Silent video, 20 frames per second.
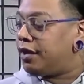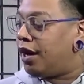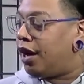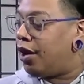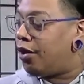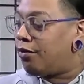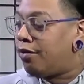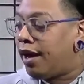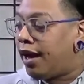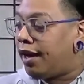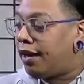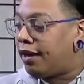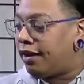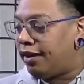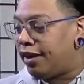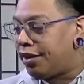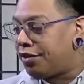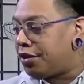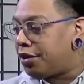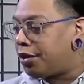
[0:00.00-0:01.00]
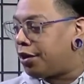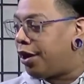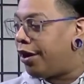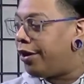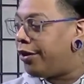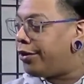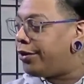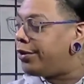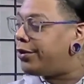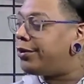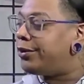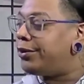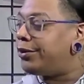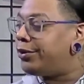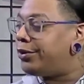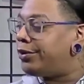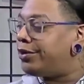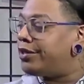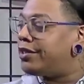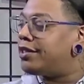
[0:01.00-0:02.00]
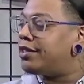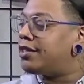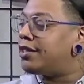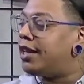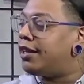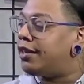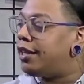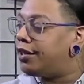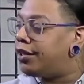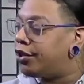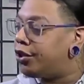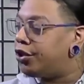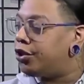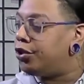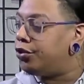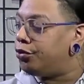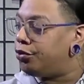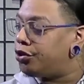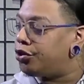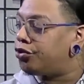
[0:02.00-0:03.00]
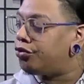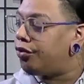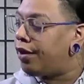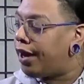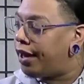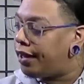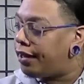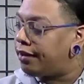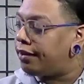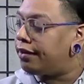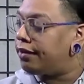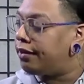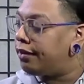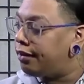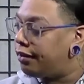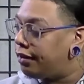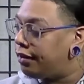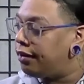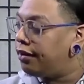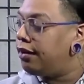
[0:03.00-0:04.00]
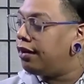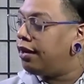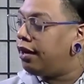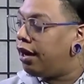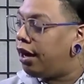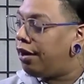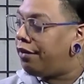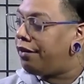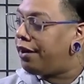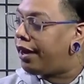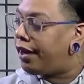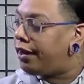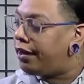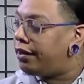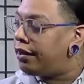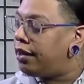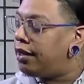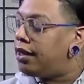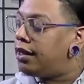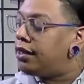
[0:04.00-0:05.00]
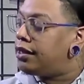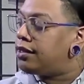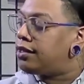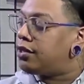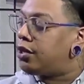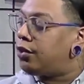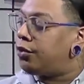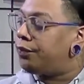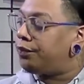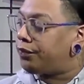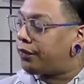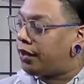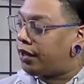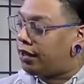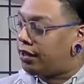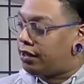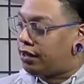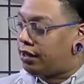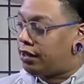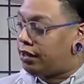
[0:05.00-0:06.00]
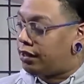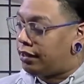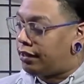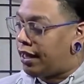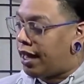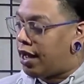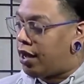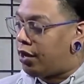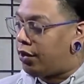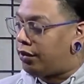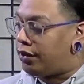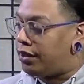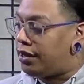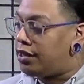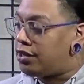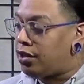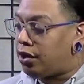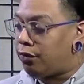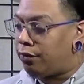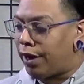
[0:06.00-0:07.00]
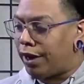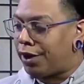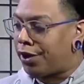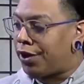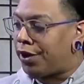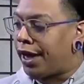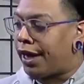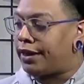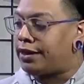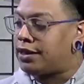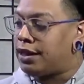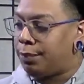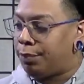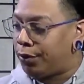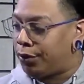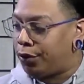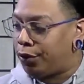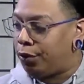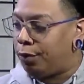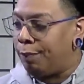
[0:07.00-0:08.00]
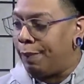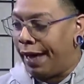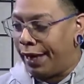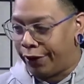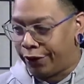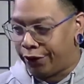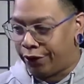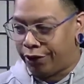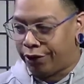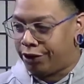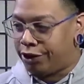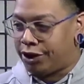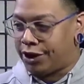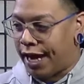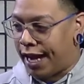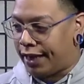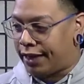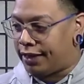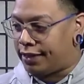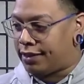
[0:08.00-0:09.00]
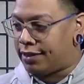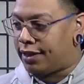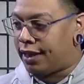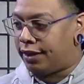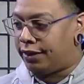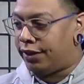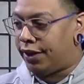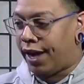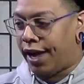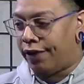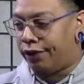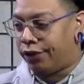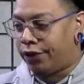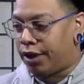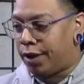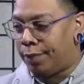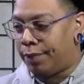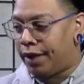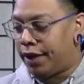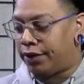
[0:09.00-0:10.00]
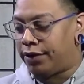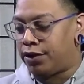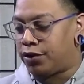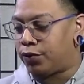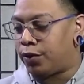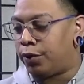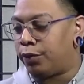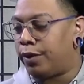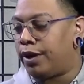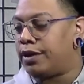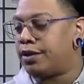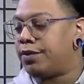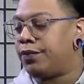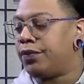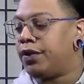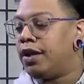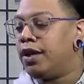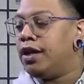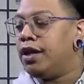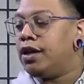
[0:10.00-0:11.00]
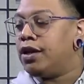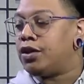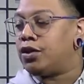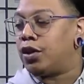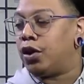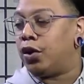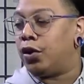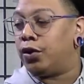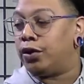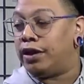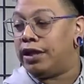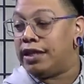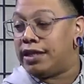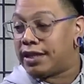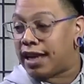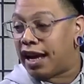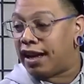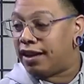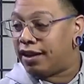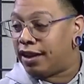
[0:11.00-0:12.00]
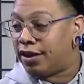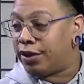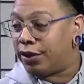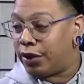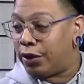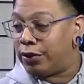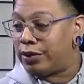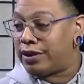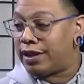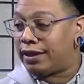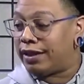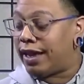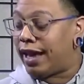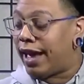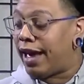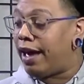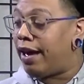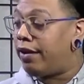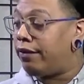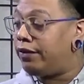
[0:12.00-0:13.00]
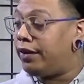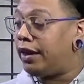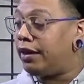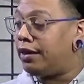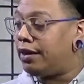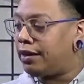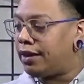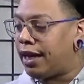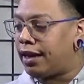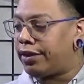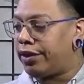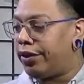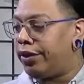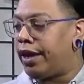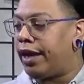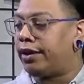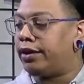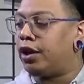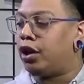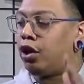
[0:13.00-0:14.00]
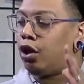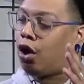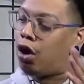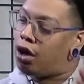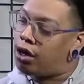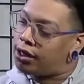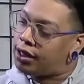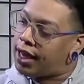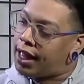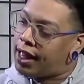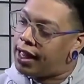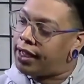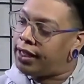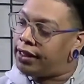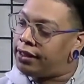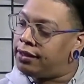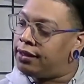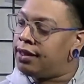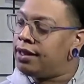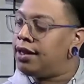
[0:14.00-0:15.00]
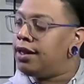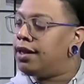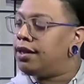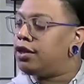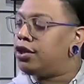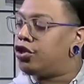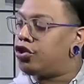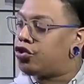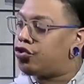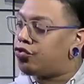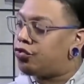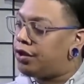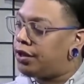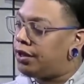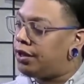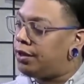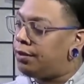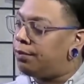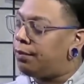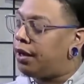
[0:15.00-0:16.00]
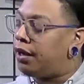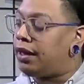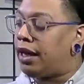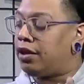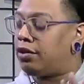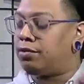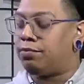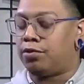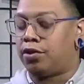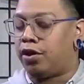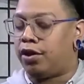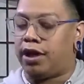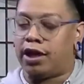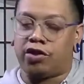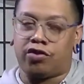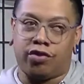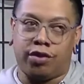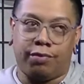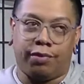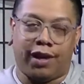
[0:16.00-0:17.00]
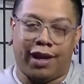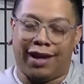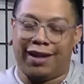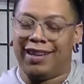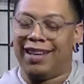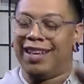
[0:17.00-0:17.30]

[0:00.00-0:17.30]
All right, leather coats, another cute trend. All right. So, now, these are regular, like typical biker jackets that they have come down these runways. So these kind of leather coats that they have, they look like they're like the long line, the stream, not, I'm sorry, not streamline,